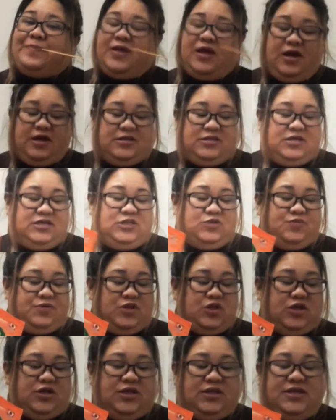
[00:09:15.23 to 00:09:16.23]
And this
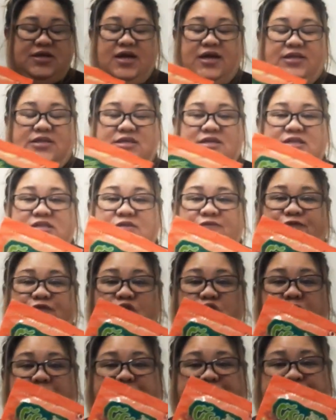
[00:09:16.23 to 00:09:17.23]
one, you can get this
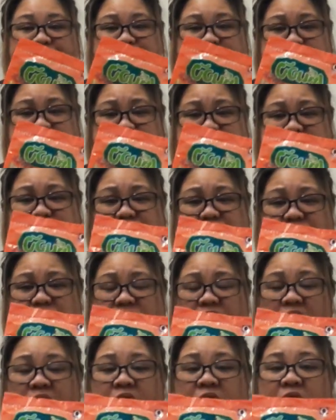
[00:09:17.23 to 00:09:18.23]
for
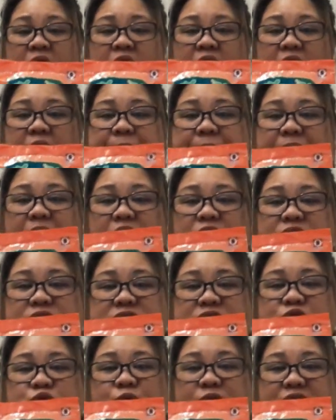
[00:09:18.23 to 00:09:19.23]

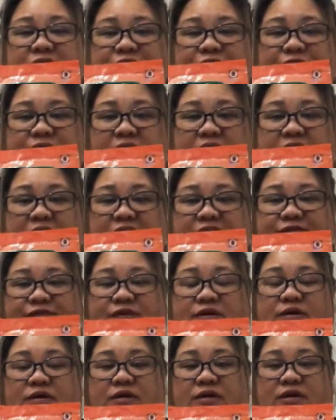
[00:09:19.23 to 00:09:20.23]
£1.25
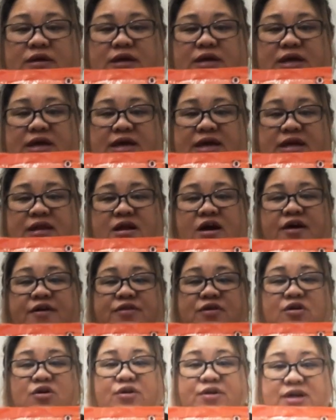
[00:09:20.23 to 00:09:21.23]
in
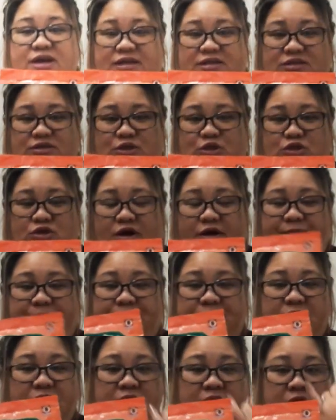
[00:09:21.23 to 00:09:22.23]
other Oriental
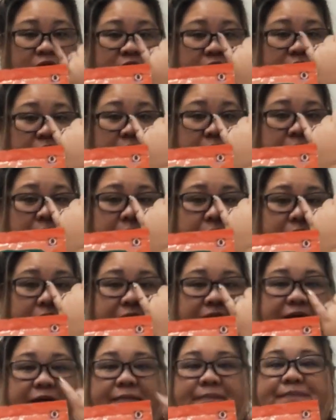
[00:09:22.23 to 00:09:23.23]
shop
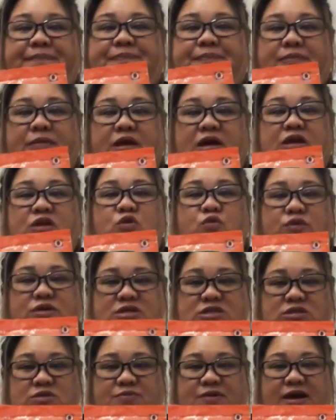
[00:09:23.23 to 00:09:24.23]
in
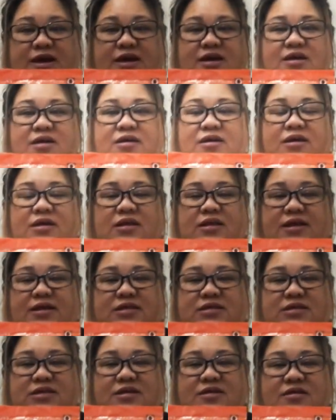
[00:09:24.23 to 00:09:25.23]
Queensway,
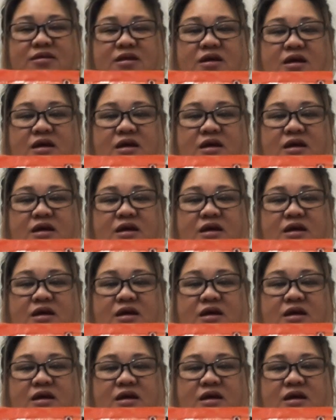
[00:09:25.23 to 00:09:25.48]
London.